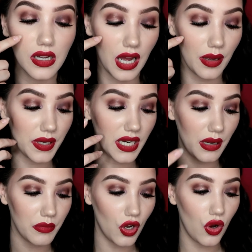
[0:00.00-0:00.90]
I mean,
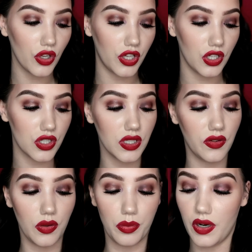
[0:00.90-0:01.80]
I'm not hugely
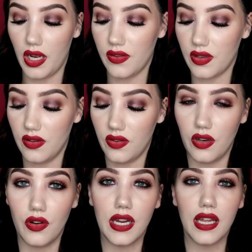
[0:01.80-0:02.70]
surprised
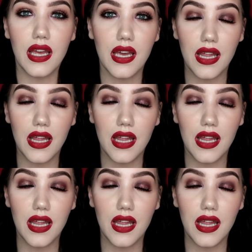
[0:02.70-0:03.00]
considering